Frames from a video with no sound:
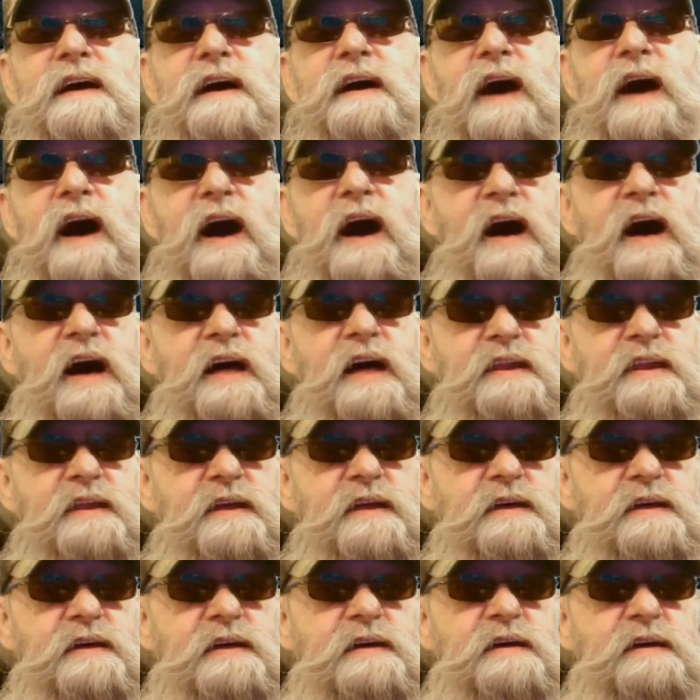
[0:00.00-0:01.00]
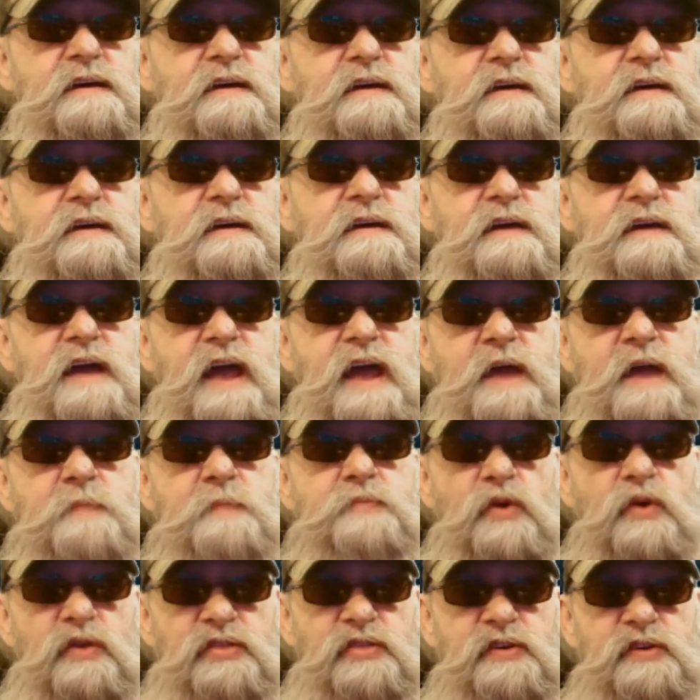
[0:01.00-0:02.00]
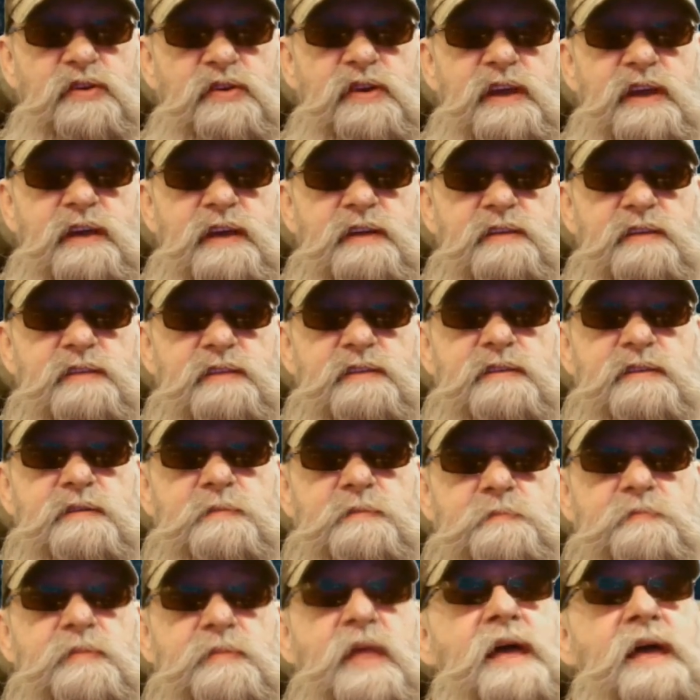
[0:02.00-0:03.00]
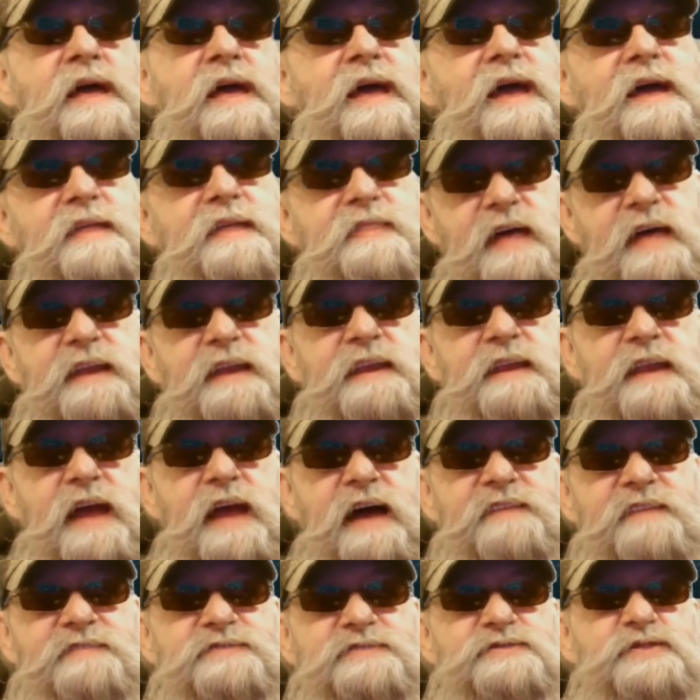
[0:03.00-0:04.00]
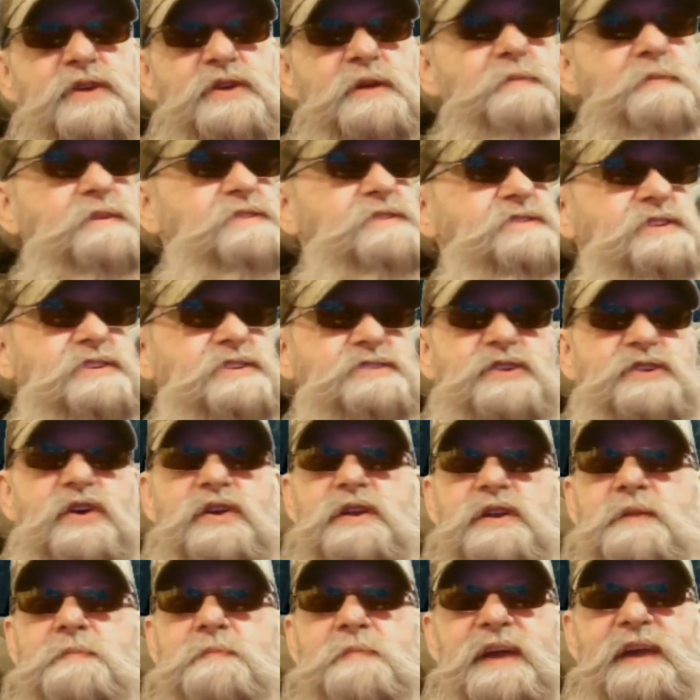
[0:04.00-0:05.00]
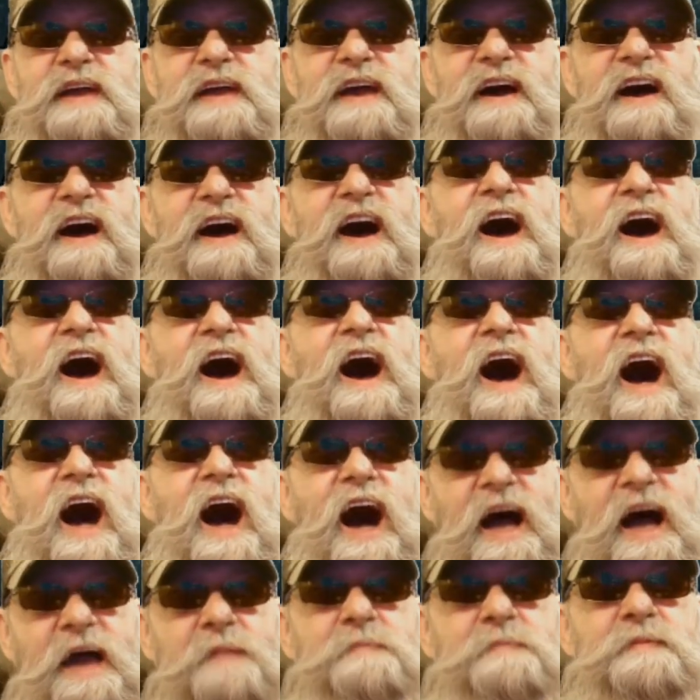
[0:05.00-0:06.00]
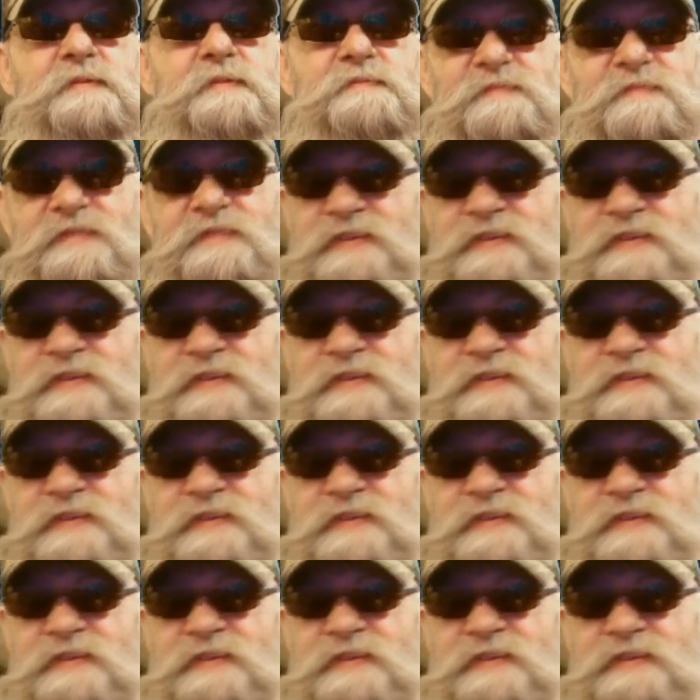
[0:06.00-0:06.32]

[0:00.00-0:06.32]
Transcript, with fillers: on April 30th. And that live stream is just going to be a I'm